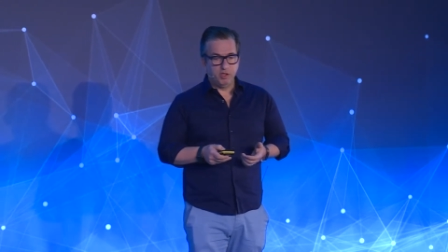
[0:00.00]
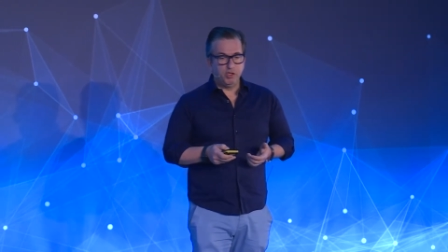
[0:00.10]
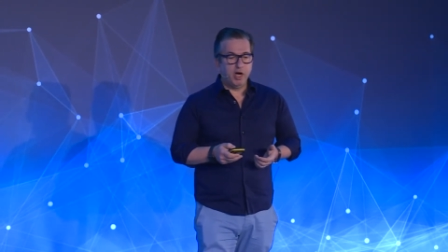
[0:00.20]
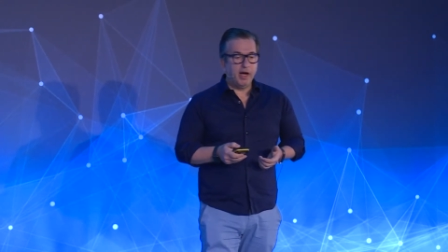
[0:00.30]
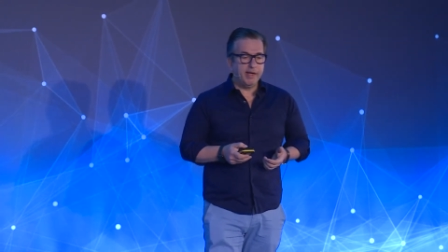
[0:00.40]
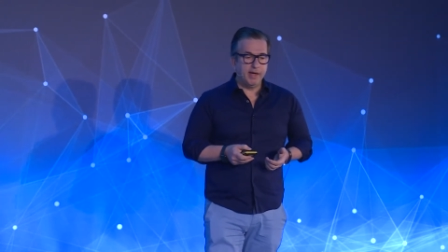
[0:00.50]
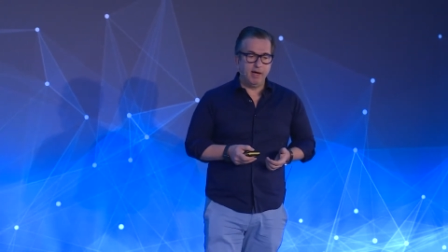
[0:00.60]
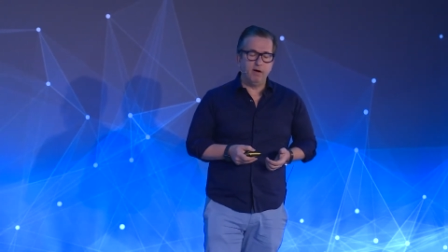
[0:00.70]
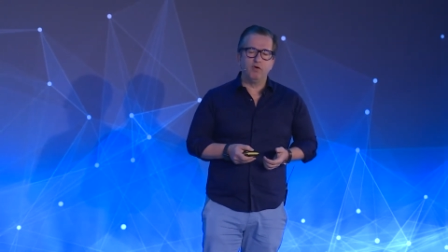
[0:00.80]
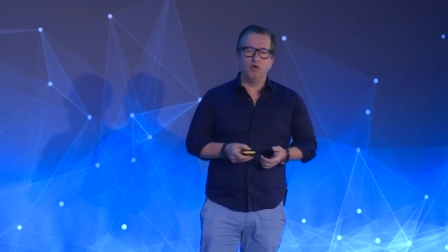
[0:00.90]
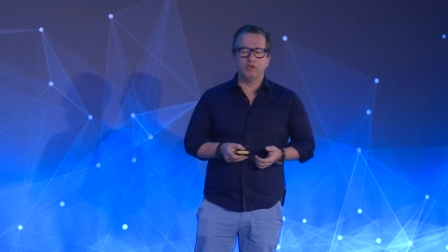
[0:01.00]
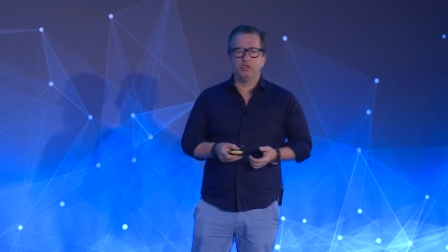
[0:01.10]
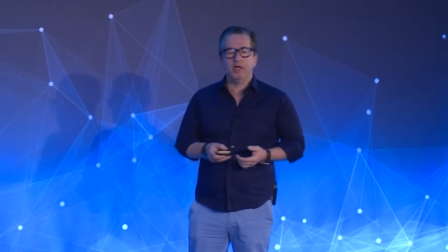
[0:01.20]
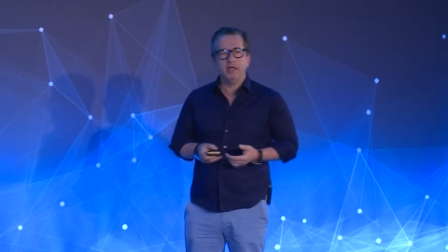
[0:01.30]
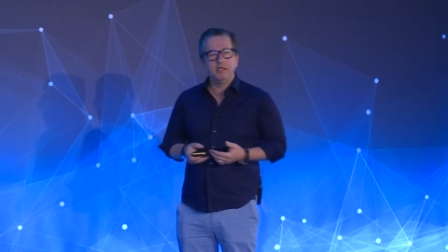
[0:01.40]
China, of course,
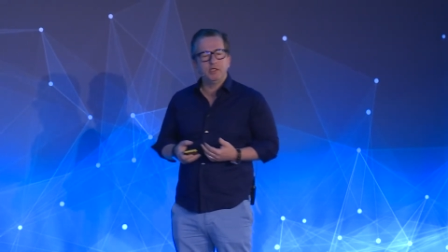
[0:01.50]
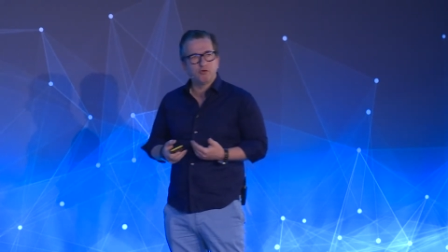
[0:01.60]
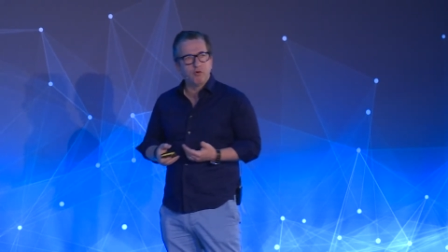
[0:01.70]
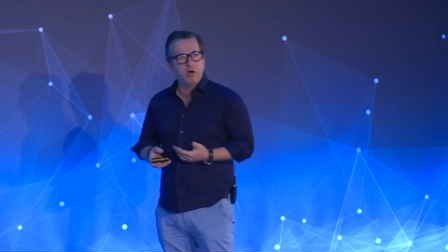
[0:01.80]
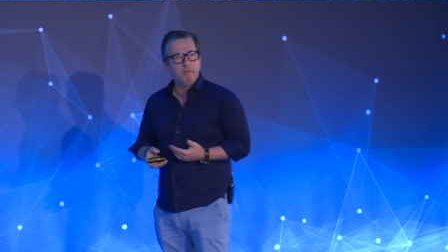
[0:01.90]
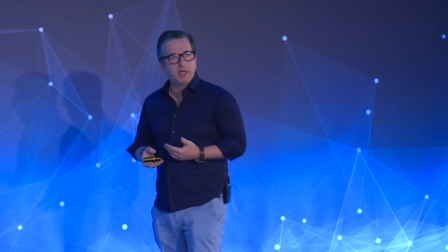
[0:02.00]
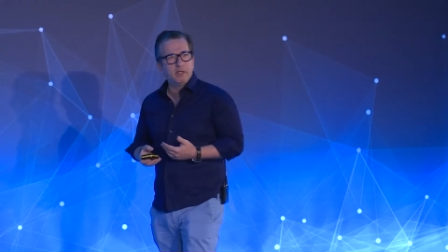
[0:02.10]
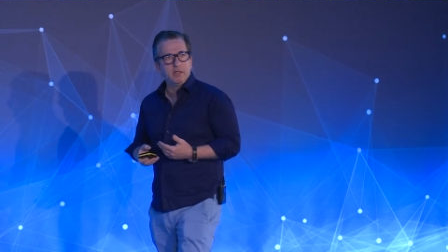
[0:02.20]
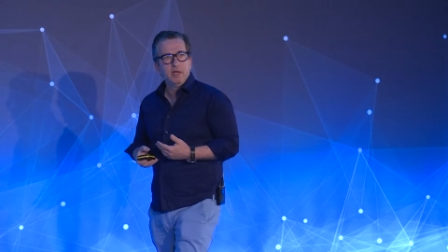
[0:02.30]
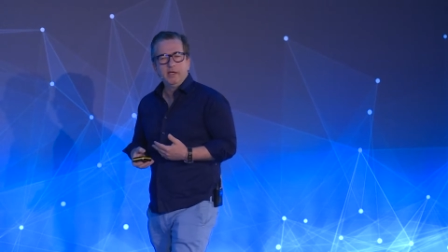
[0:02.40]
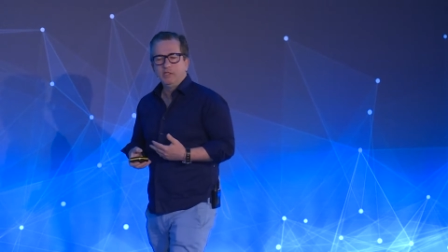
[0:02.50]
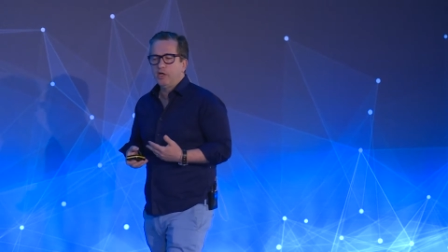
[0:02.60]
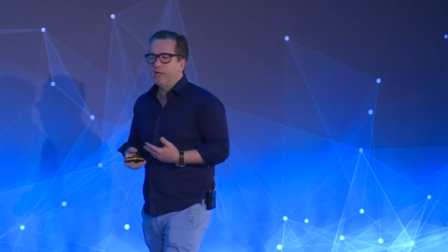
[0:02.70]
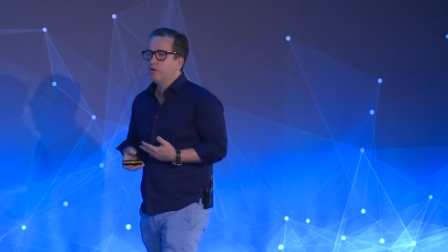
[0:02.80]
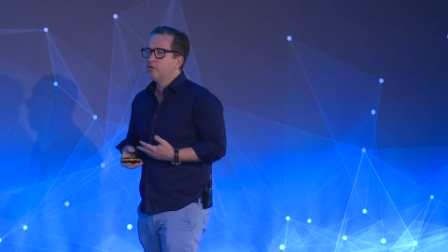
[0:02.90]
China is strong because
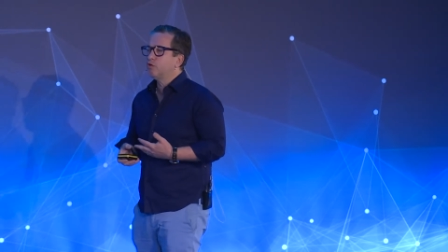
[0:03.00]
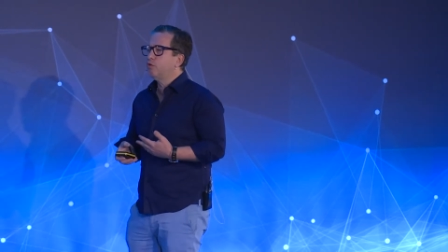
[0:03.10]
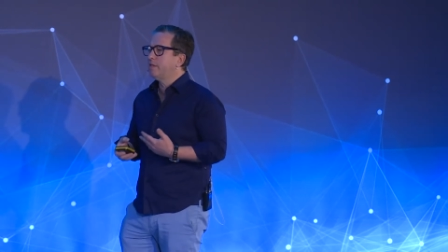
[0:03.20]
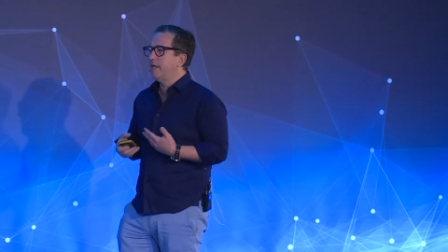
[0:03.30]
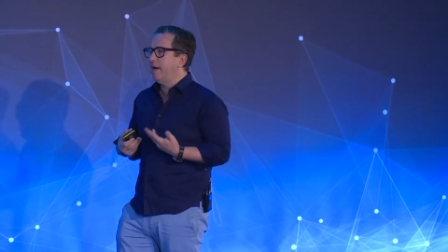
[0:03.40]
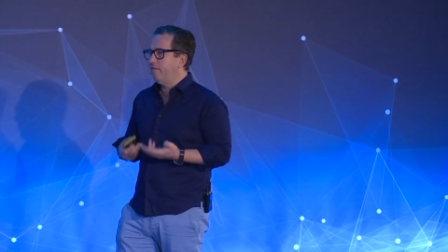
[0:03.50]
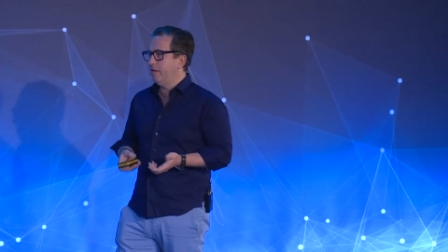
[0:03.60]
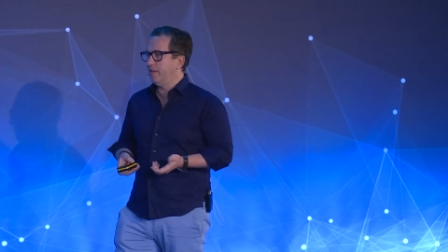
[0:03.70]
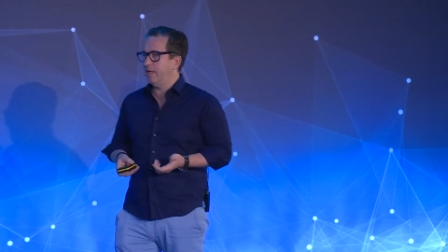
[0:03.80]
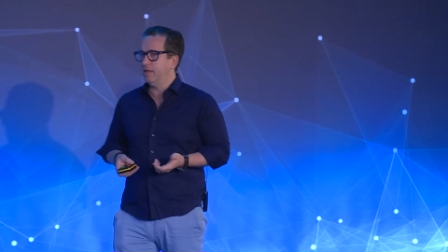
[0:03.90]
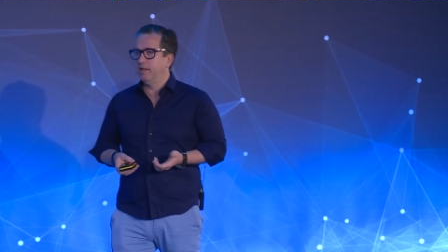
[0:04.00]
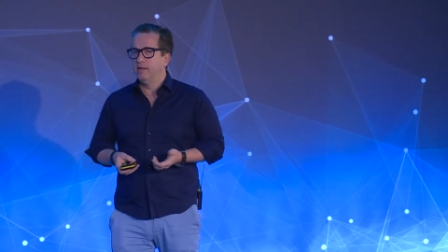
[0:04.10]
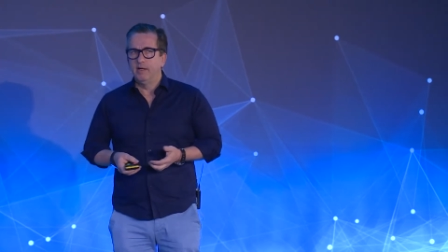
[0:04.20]
China controls everything.